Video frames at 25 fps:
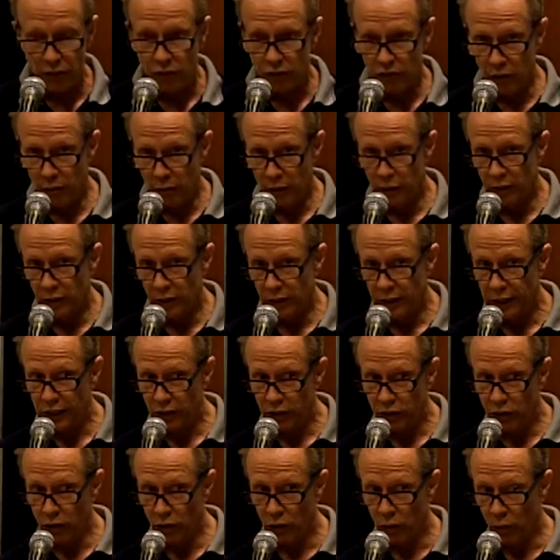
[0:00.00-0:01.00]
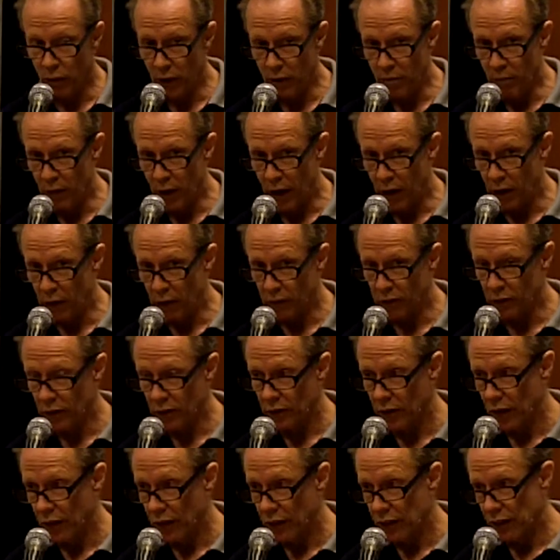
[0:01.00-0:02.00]
Similarly to the web
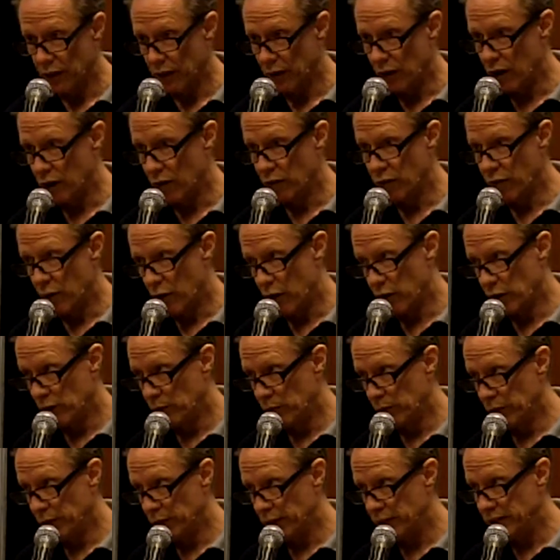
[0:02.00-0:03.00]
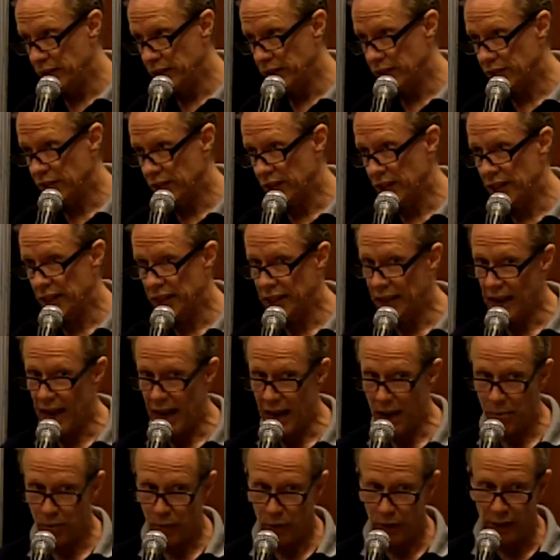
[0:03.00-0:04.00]
browser, there are vulnerabilities in the
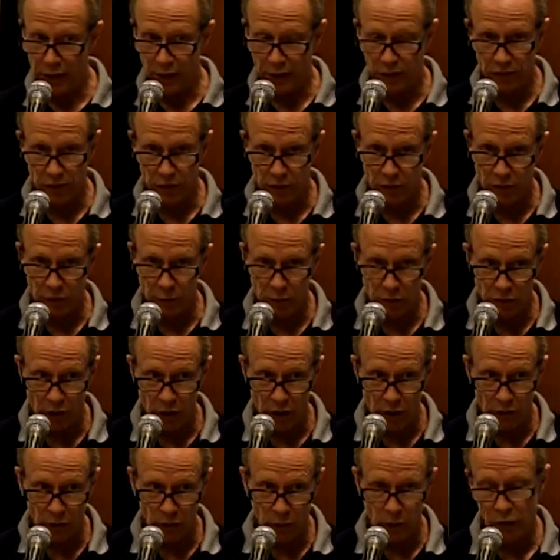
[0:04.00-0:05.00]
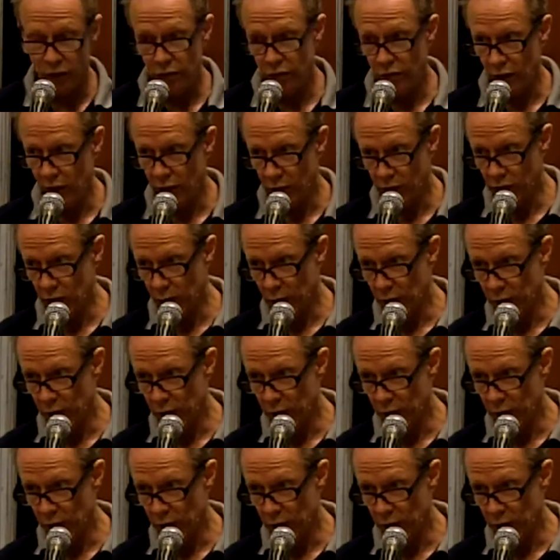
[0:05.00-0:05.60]
operating system softwares of